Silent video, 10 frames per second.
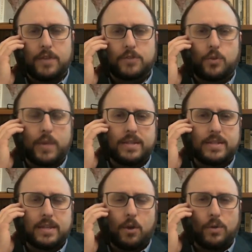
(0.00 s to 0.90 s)
so we can
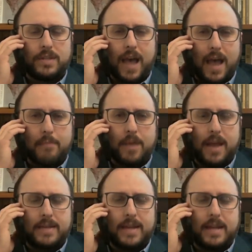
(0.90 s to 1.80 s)
see the whole
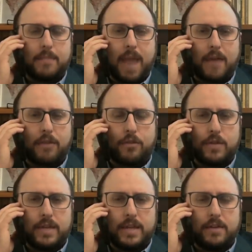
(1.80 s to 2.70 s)
timeline dating back
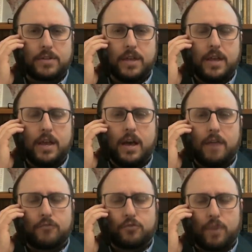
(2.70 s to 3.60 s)
thirty years
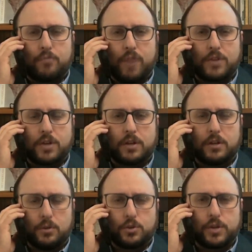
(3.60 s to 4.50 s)
of Trump-Russia
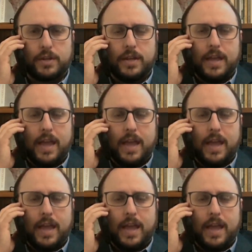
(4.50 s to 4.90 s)
collusion.